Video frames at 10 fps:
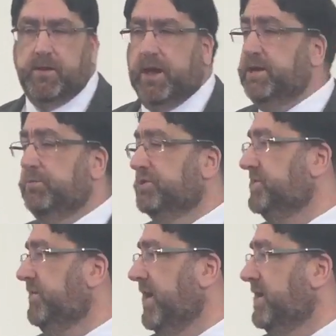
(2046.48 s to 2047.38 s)
And he will
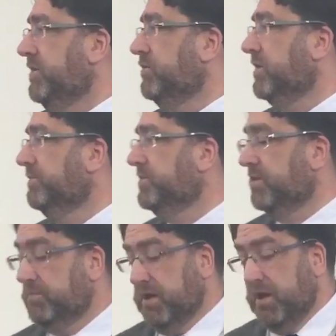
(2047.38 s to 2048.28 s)
save any who come to
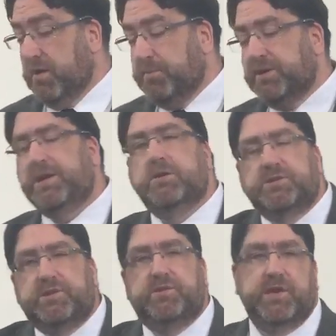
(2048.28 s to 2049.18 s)
him. But
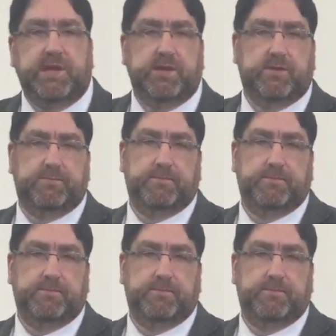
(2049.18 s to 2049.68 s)
here's the thing.